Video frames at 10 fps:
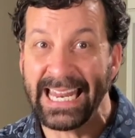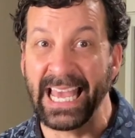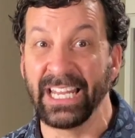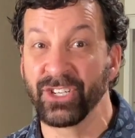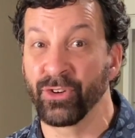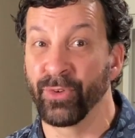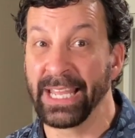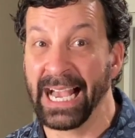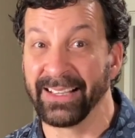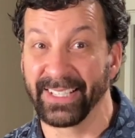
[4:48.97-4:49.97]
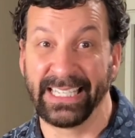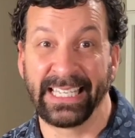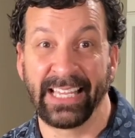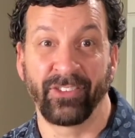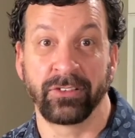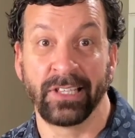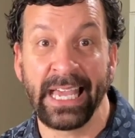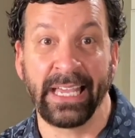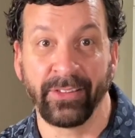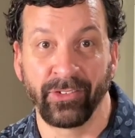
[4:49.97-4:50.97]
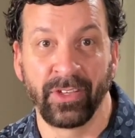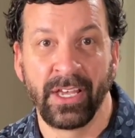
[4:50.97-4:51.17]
and into reality. It gets legs.